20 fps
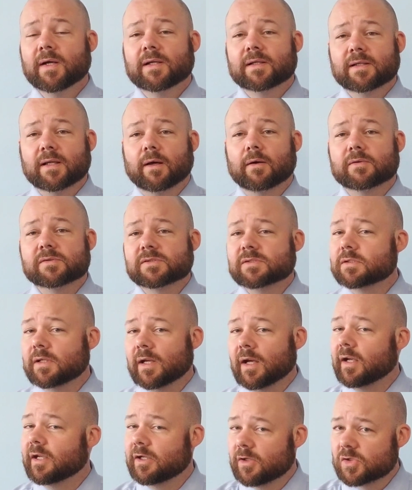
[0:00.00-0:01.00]
Now,
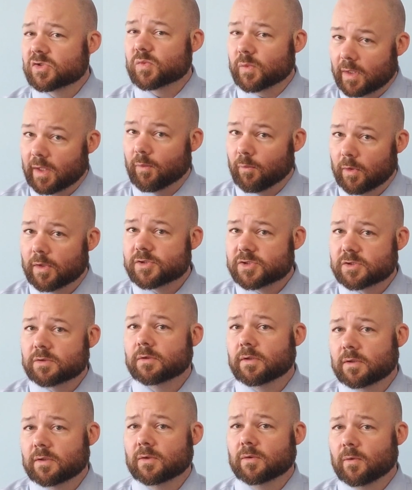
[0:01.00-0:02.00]
here's what I want you
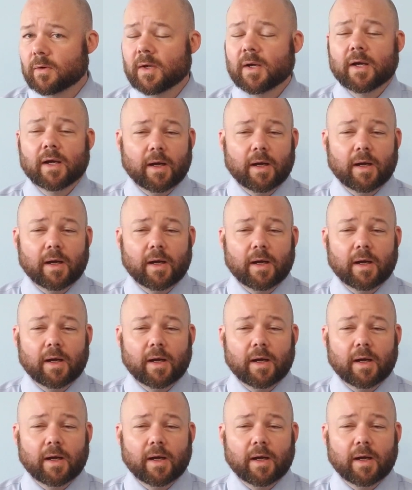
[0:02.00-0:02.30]
to do.